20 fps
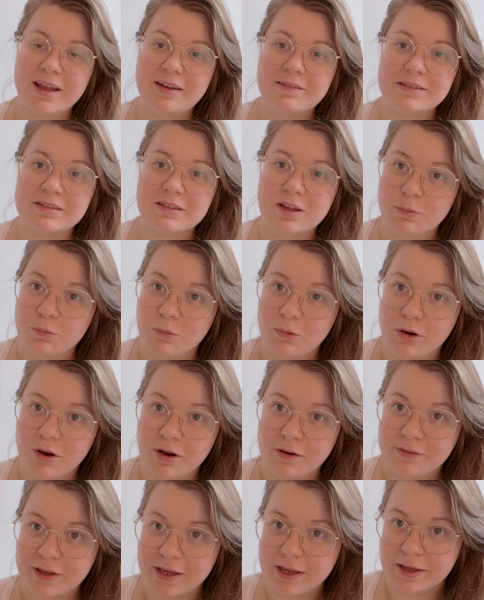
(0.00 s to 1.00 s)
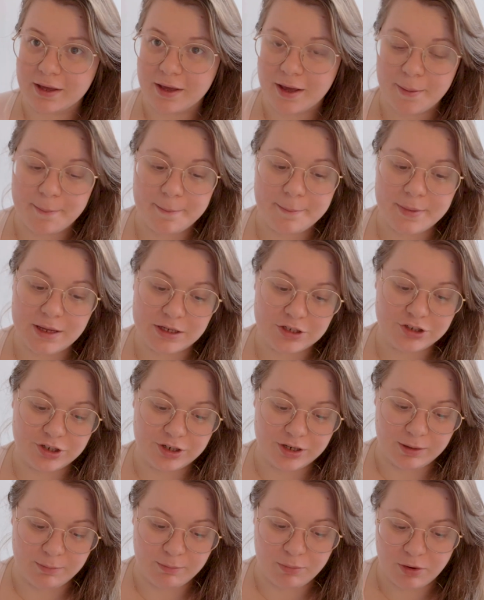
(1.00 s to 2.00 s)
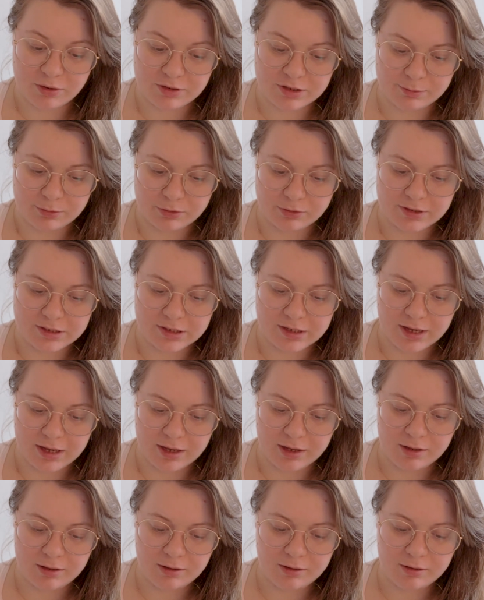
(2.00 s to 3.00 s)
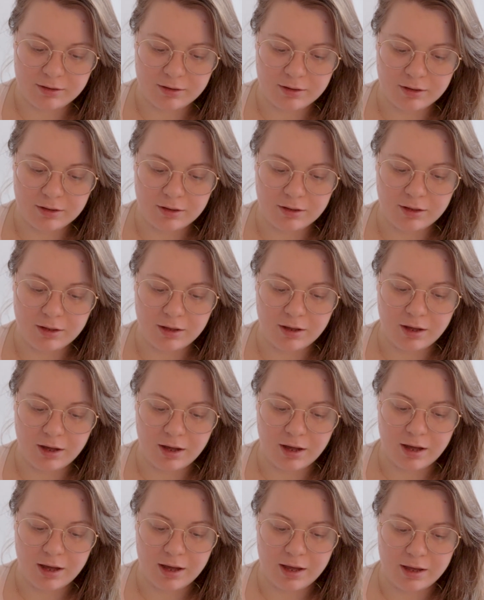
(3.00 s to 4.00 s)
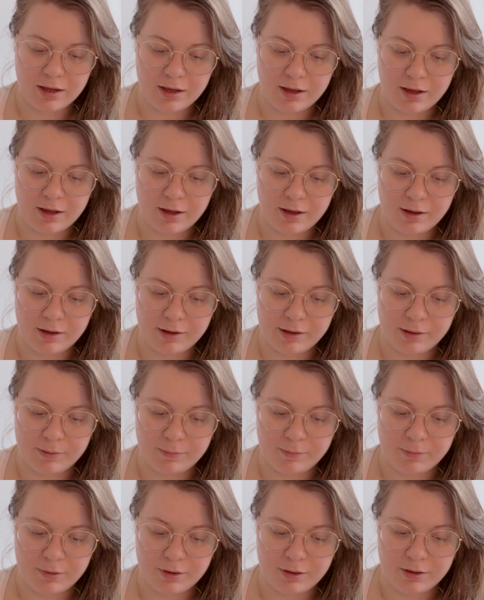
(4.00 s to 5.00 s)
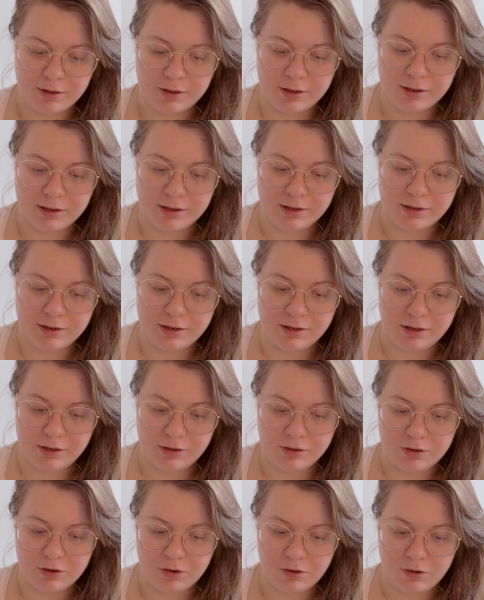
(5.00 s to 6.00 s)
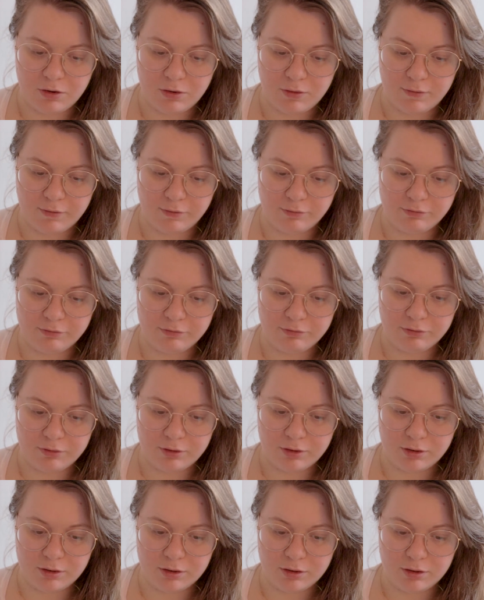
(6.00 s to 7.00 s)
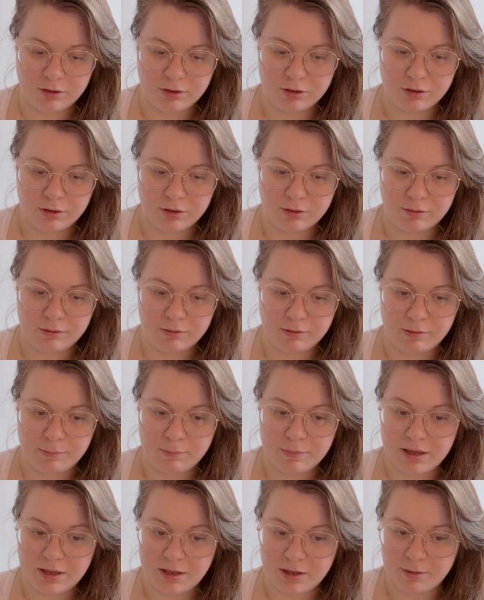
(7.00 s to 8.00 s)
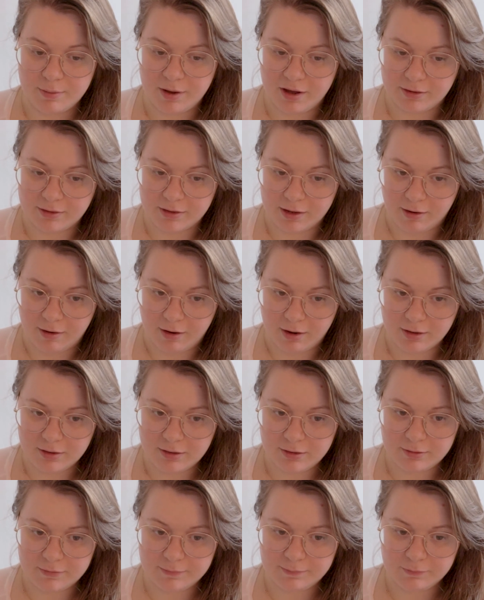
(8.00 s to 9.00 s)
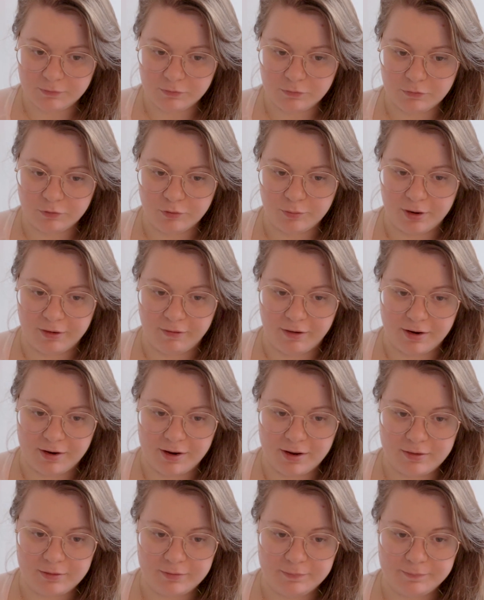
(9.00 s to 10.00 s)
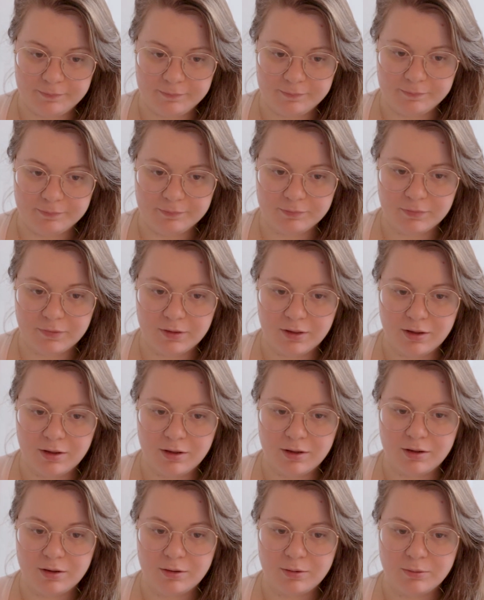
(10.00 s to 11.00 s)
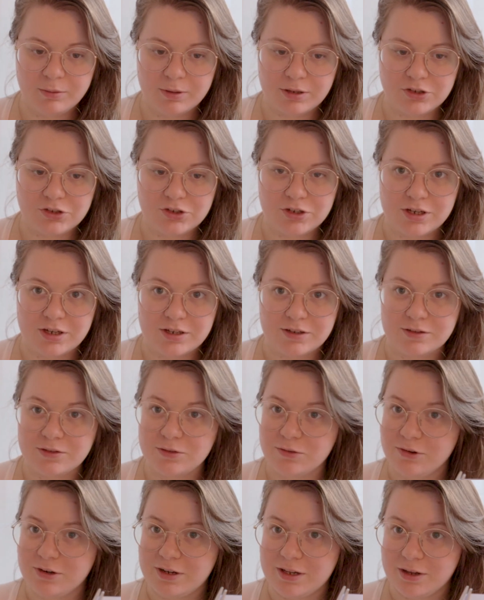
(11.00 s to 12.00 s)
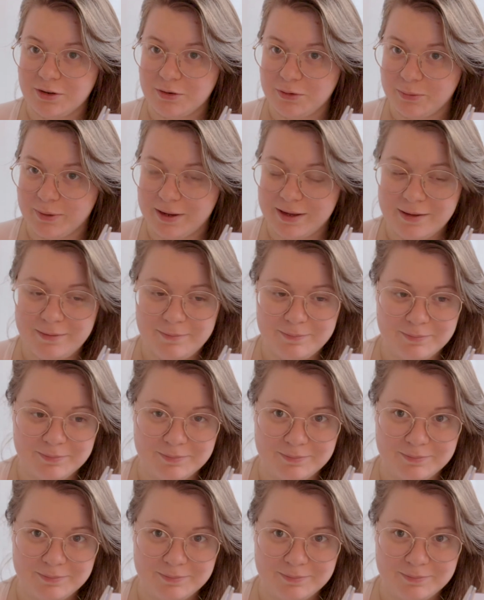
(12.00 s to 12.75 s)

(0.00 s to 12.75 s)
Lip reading: have somewhat of a mission impossible today. I am in need of making a birthday card for my granddad, which is already underway.